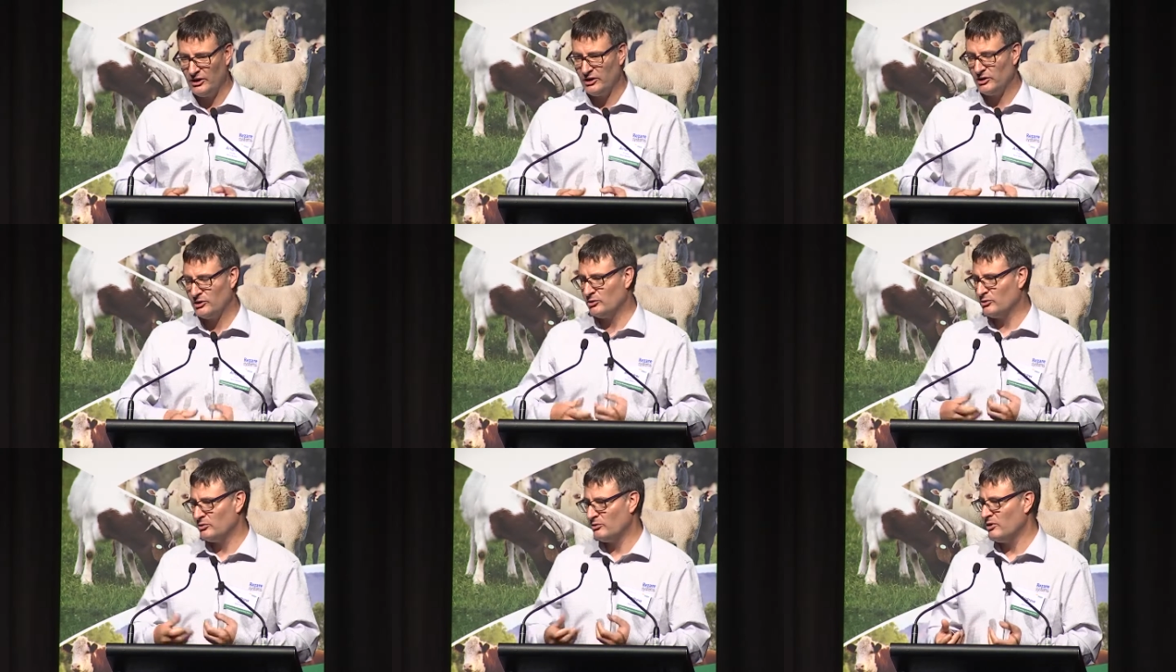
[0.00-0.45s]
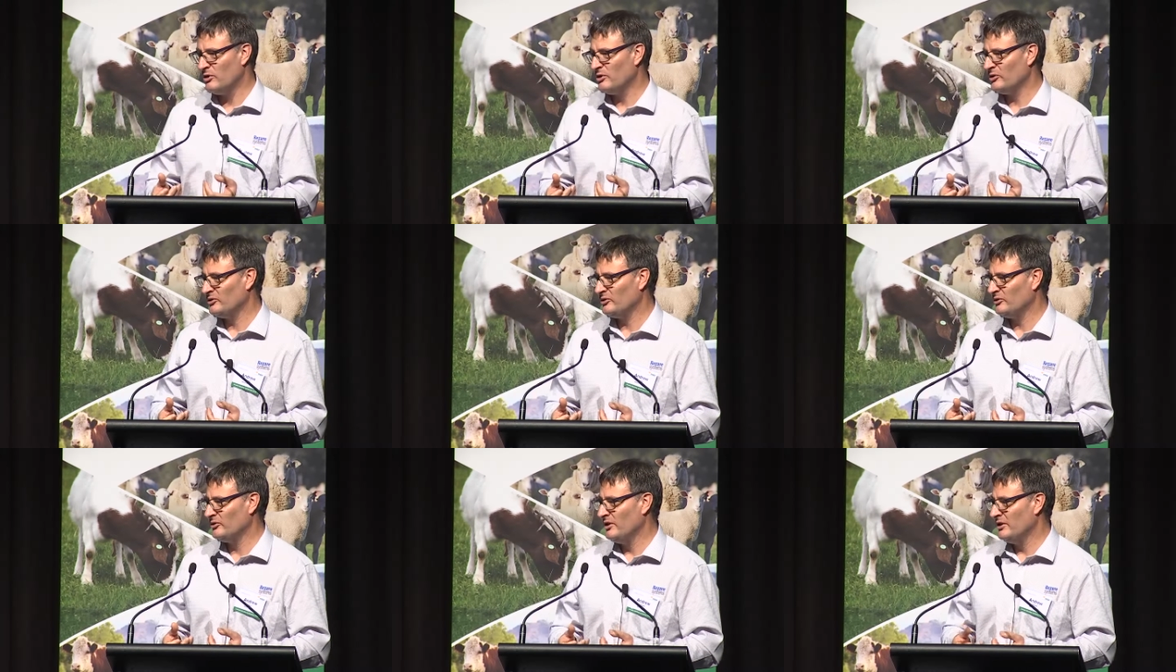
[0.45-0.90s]

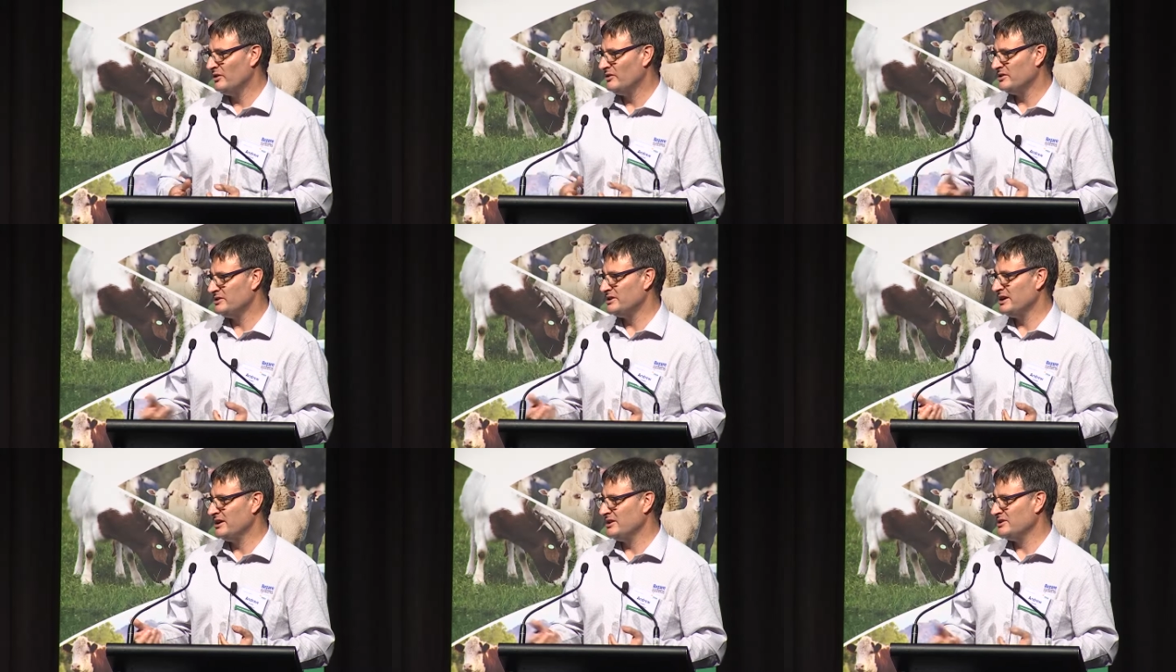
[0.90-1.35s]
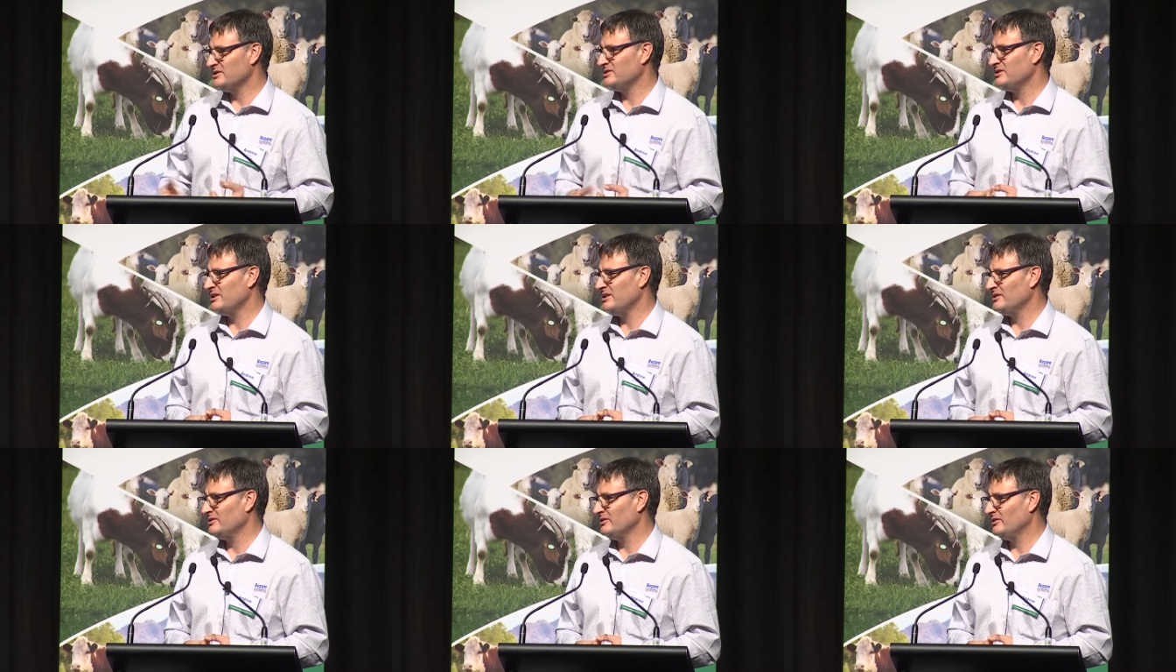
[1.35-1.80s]
across the data
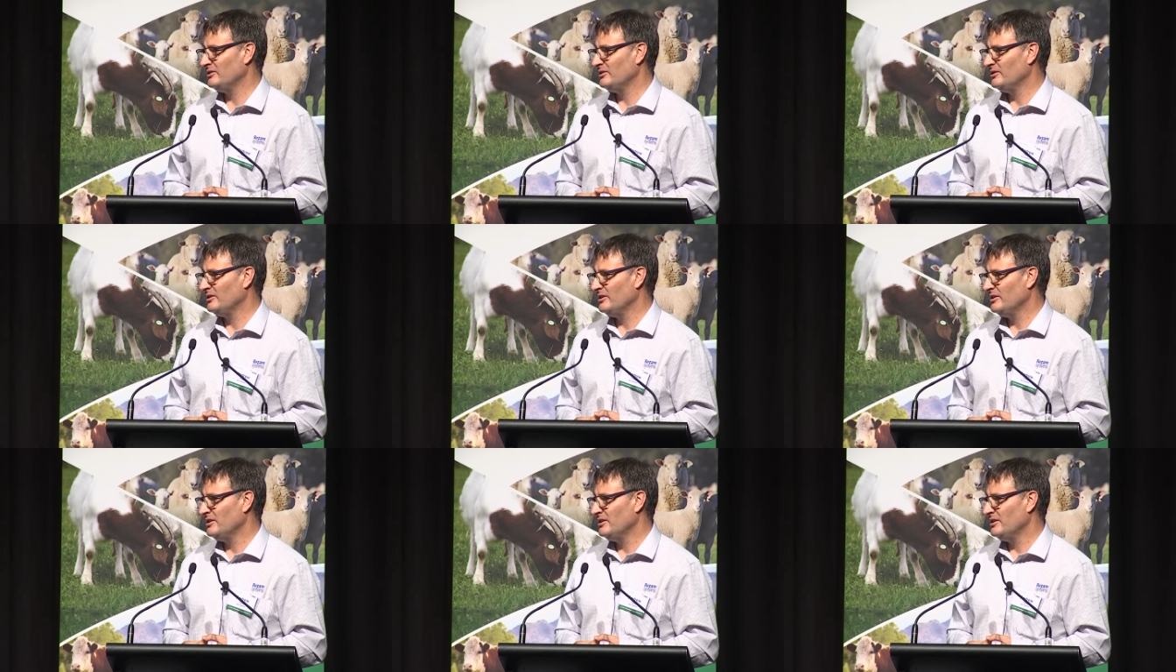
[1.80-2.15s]
sets.